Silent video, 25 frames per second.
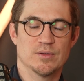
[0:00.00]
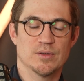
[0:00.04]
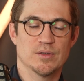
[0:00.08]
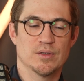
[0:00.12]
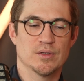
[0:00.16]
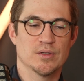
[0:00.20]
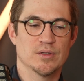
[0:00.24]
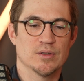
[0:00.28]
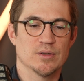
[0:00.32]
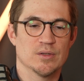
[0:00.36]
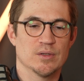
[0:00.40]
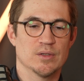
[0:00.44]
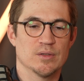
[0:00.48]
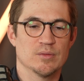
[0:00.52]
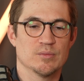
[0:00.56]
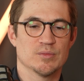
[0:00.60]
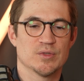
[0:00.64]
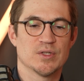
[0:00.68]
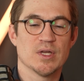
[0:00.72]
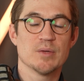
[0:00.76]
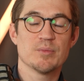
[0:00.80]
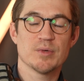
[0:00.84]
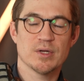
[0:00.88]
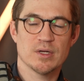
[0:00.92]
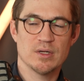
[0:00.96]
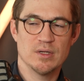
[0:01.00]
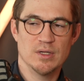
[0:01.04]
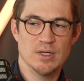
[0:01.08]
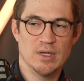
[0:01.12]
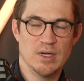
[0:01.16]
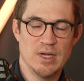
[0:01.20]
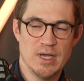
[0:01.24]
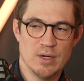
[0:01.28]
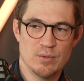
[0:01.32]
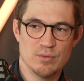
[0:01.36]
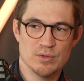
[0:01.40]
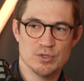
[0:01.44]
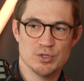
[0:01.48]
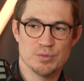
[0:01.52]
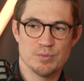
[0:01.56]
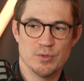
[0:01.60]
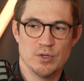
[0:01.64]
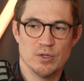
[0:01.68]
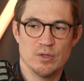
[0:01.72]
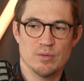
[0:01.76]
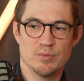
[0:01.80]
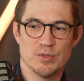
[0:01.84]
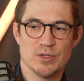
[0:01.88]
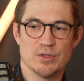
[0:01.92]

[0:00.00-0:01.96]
Typically a language model,